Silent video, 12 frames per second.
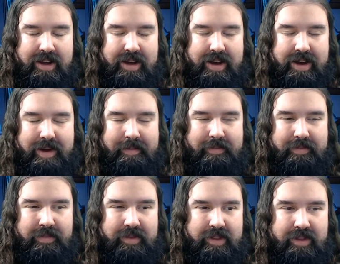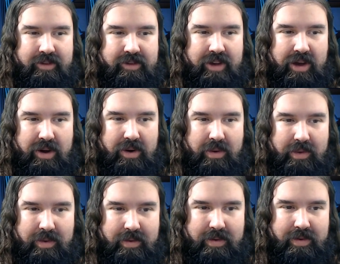Um,
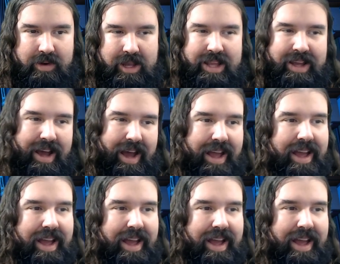so, yeah,